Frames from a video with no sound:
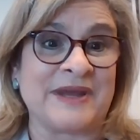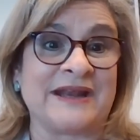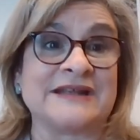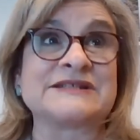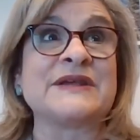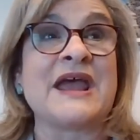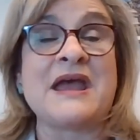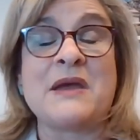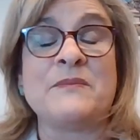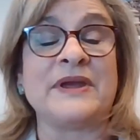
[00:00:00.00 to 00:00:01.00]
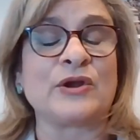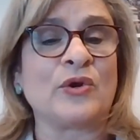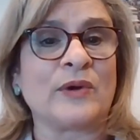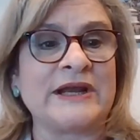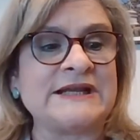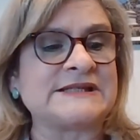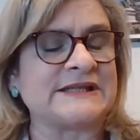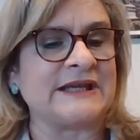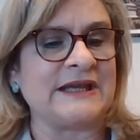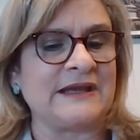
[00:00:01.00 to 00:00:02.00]
I mean, it's been
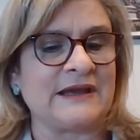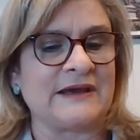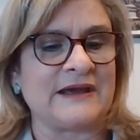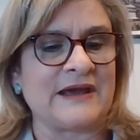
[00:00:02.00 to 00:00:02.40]
crazy